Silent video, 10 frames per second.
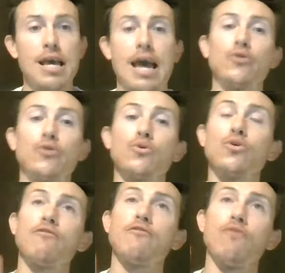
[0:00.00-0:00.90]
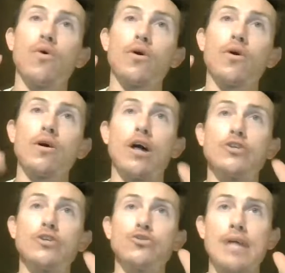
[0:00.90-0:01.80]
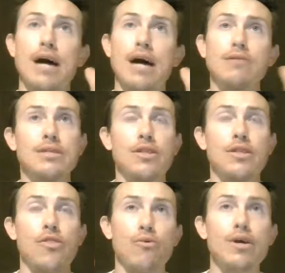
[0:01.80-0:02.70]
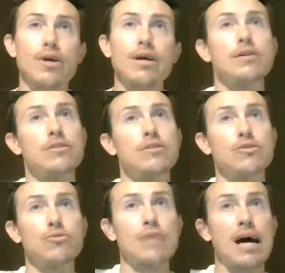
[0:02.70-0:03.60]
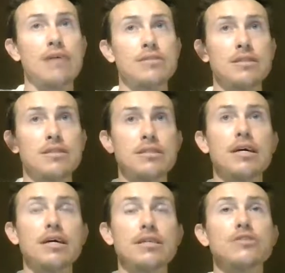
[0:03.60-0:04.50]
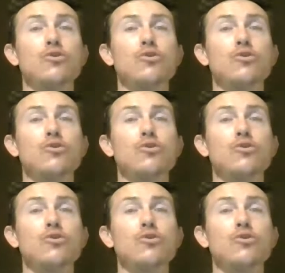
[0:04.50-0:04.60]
and you'll look for a 2003 to 2006